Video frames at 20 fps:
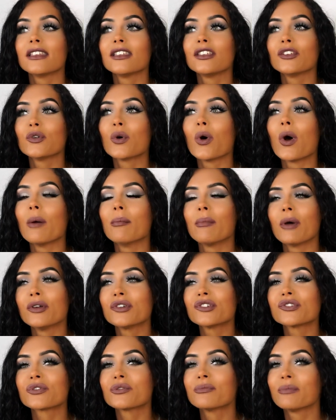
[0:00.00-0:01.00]
your
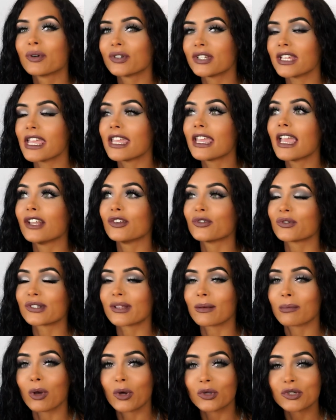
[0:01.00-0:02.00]
emotional body and your
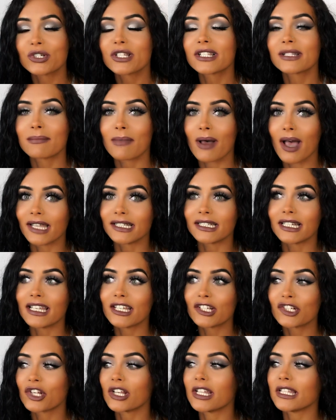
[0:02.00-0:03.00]
subconscious mind
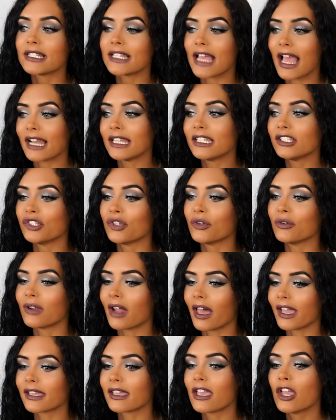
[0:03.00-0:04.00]
literally telling you
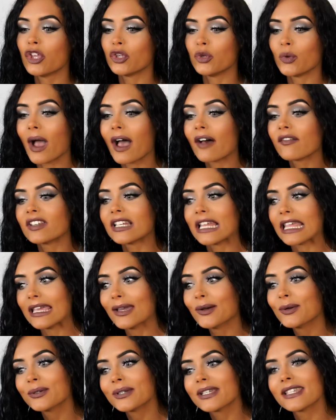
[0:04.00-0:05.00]
like you haven't
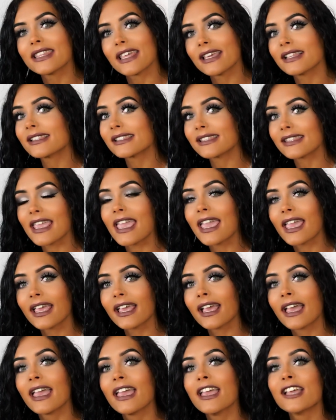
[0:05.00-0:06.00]
healed this
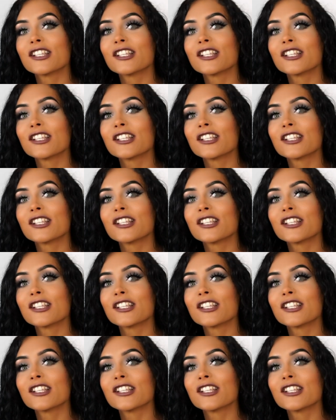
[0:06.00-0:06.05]
thing